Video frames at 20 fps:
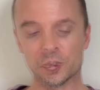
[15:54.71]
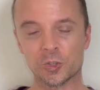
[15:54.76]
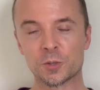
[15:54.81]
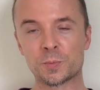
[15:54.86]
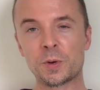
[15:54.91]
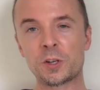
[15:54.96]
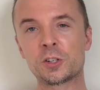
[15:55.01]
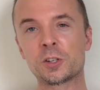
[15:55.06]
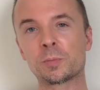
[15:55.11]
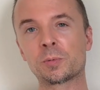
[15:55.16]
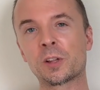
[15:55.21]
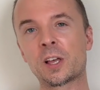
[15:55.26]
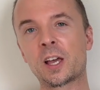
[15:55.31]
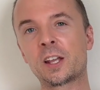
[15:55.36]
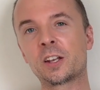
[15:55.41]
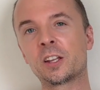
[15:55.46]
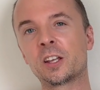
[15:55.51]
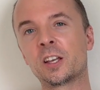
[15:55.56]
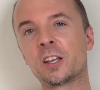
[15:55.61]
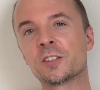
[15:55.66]
So Spaceship
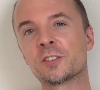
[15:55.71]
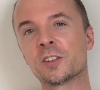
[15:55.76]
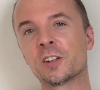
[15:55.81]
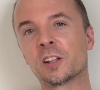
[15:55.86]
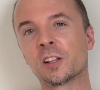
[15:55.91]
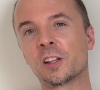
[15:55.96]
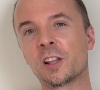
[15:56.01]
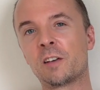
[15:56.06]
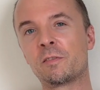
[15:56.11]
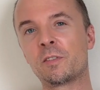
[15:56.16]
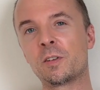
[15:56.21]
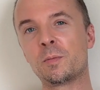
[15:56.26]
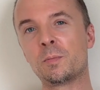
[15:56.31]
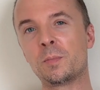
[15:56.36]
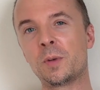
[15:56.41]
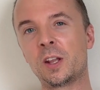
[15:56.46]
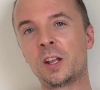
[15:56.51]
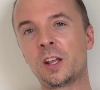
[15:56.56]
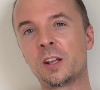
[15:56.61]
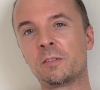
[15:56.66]
Landing is an
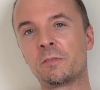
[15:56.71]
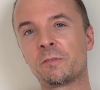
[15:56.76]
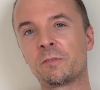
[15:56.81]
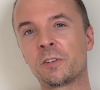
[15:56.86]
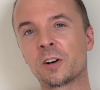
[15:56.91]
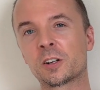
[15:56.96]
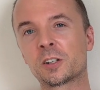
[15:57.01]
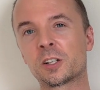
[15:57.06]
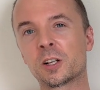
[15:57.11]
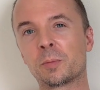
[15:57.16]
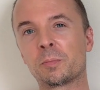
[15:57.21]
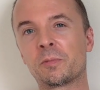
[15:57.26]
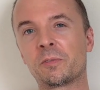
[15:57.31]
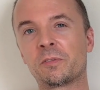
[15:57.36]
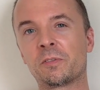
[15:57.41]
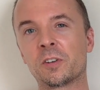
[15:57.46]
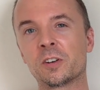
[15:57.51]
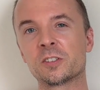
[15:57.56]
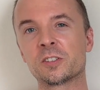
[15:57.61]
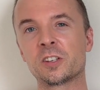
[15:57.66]
11-minute fucked
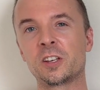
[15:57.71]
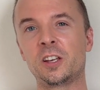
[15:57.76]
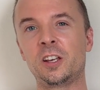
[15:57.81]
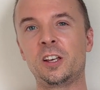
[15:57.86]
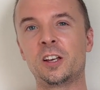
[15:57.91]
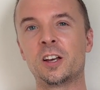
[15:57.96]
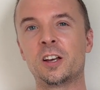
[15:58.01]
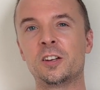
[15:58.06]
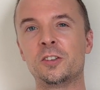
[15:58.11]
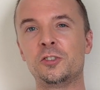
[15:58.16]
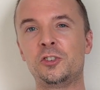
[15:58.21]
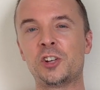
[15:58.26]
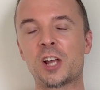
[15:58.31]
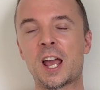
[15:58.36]
up fuzzy